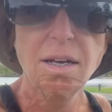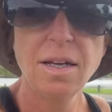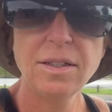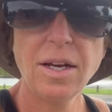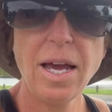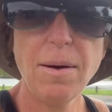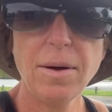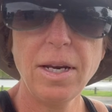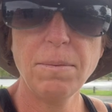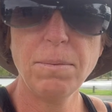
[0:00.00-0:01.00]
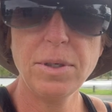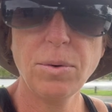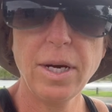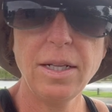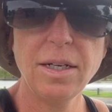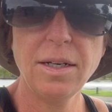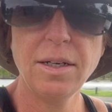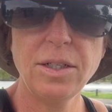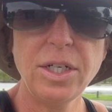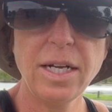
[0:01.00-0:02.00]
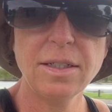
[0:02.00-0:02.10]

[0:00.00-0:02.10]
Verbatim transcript: So yeah, between the jet